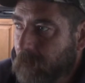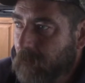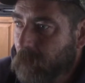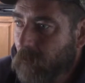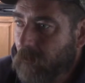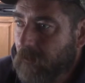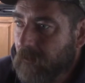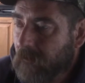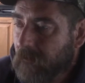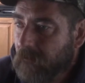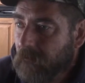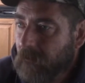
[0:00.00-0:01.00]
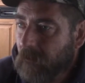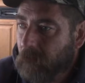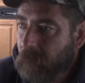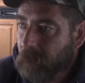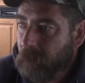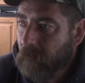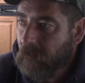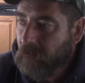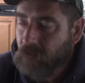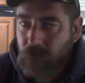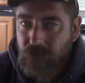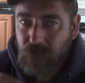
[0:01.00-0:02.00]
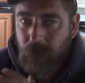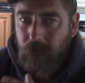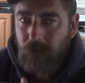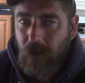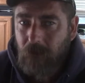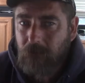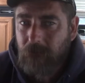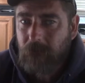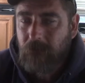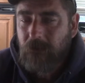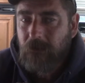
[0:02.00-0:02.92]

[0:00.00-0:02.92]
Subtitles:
him work. It'll help him do his own problem